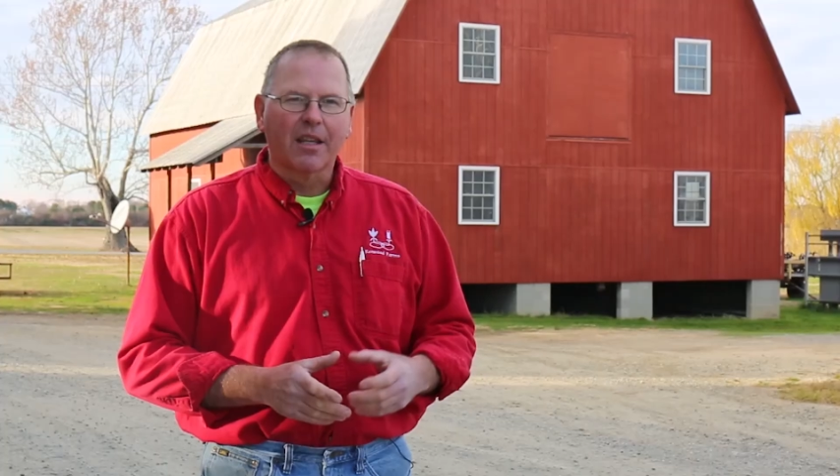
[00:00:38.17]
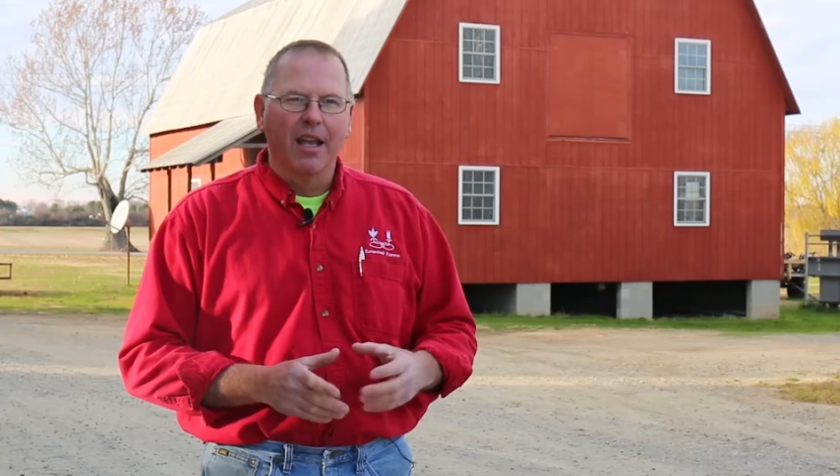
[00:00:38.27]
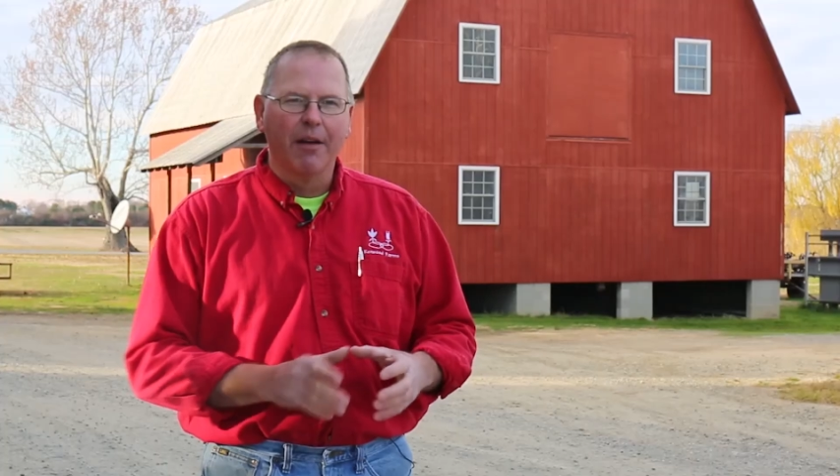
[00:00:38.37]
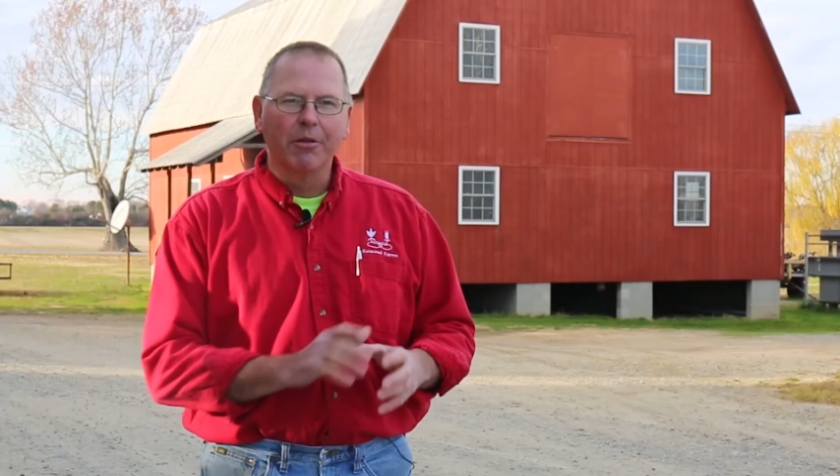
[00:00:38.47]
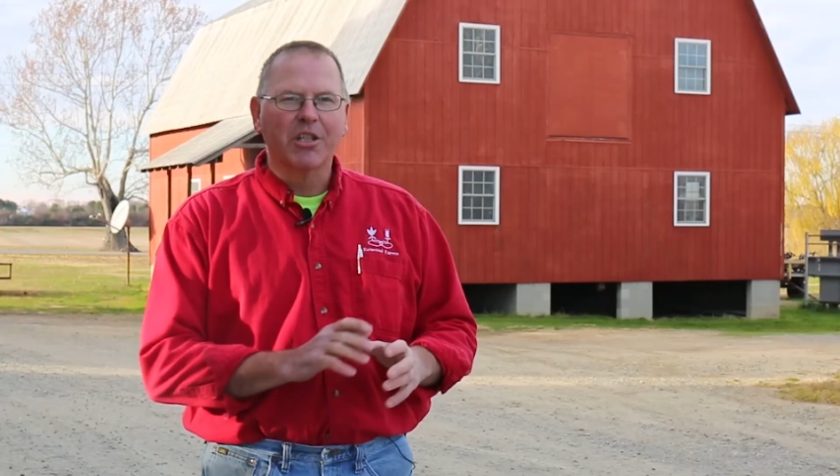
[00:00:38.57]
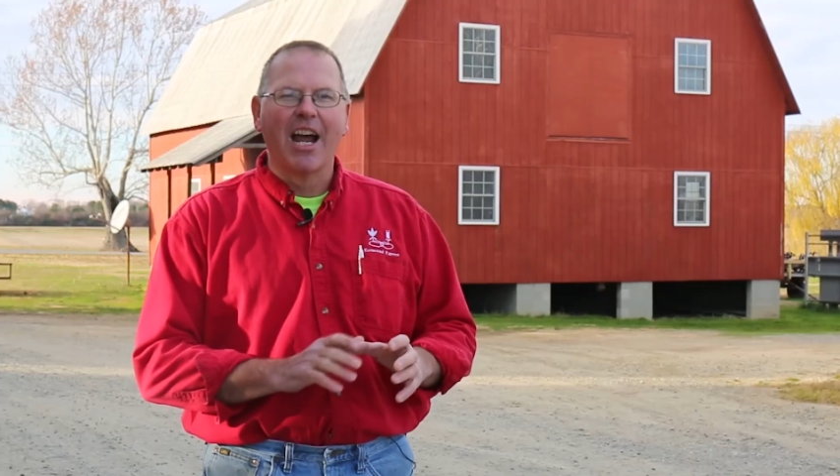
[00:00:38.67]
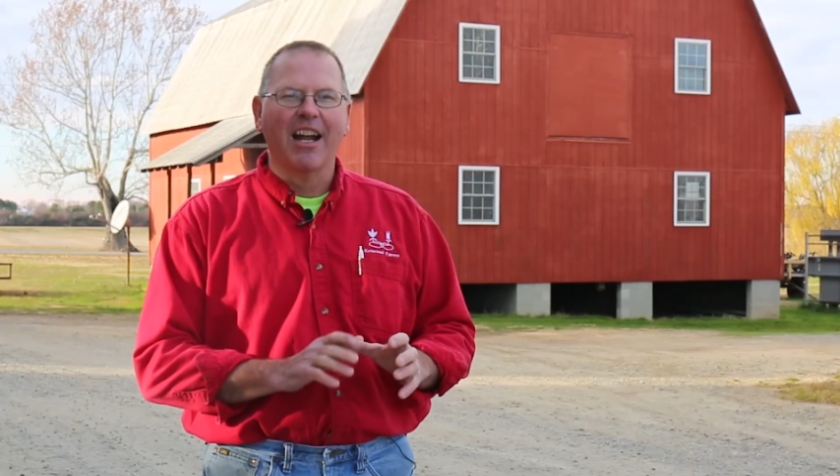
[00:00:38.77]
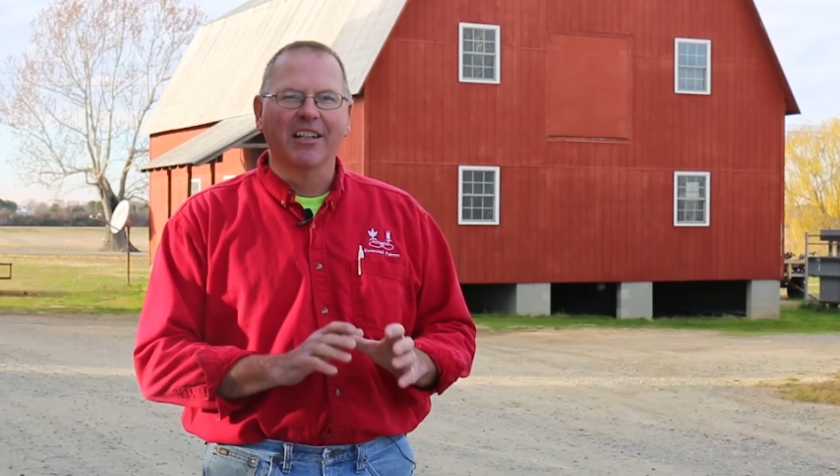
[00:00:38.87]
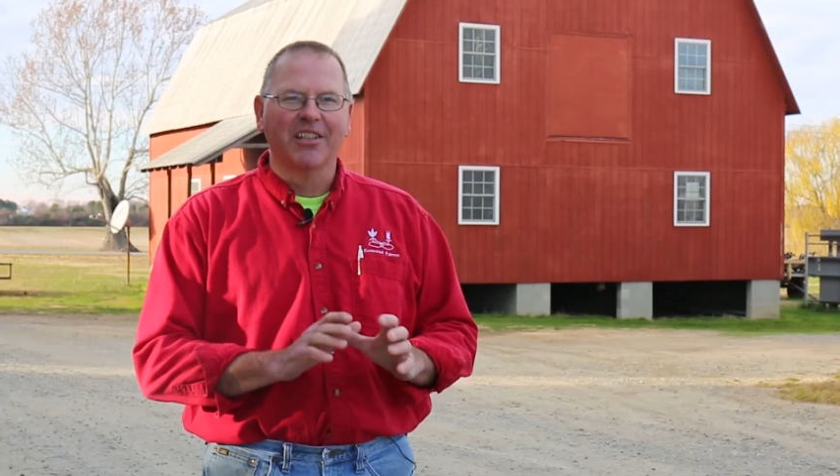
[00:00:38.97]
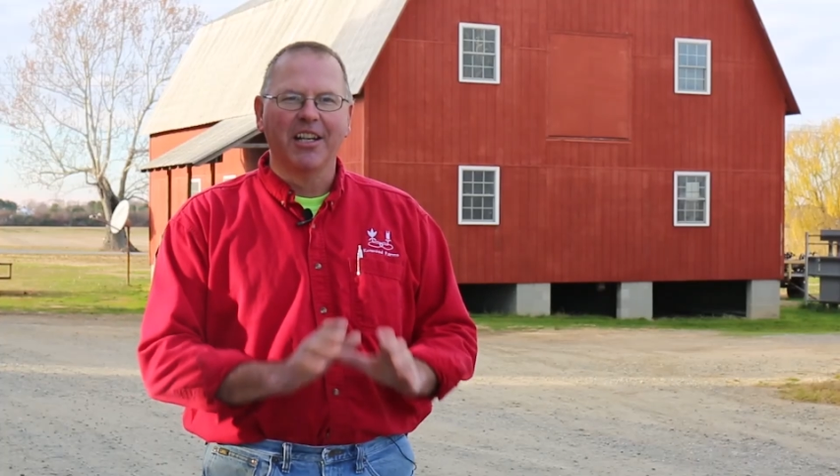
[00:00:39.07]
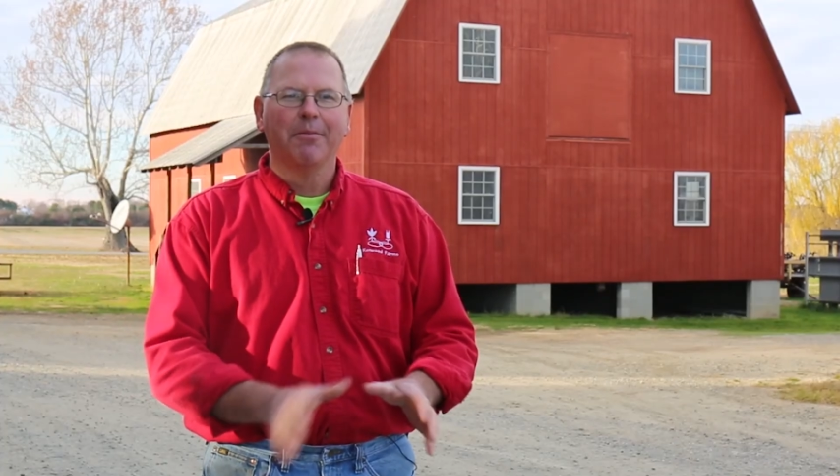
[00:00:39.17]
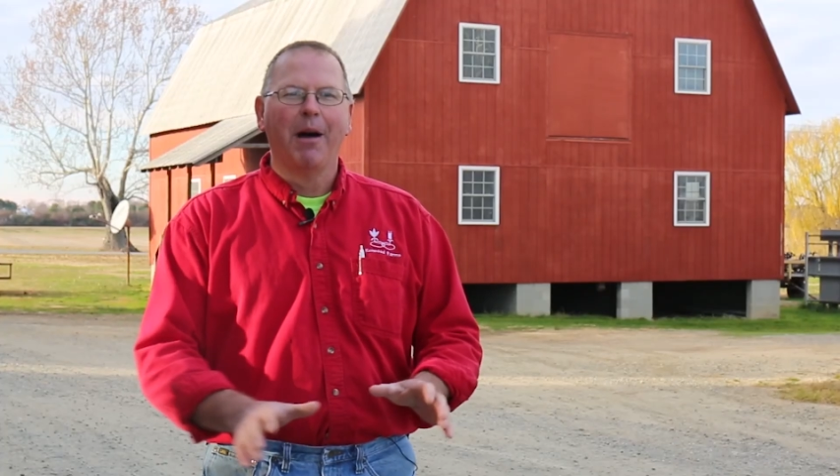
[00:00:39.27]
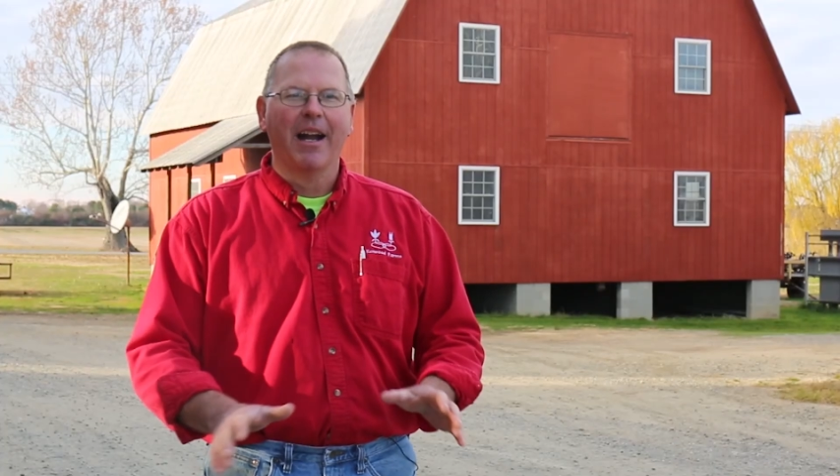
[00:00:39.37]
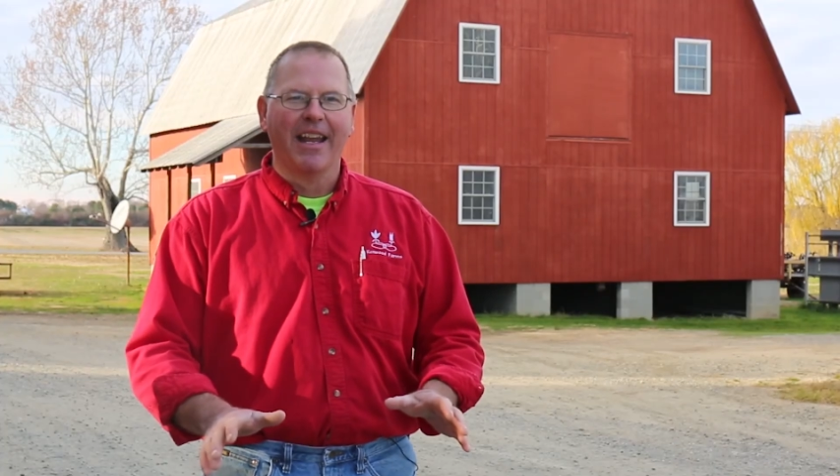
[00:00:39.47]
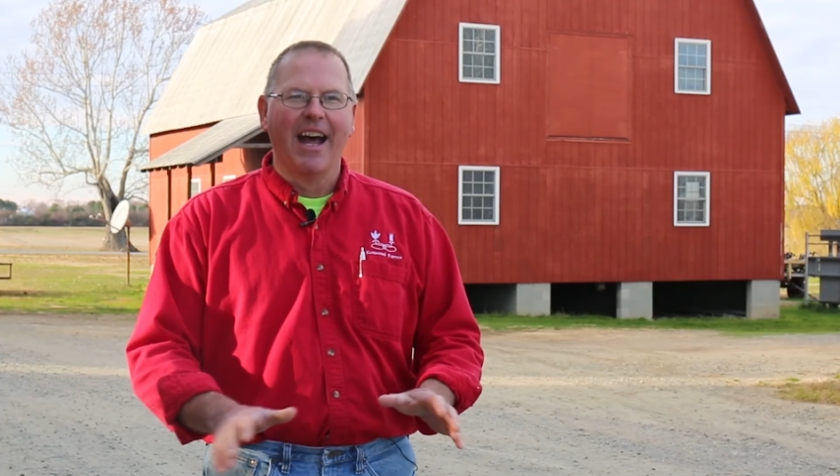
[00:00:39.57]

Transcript: I would challenge anybody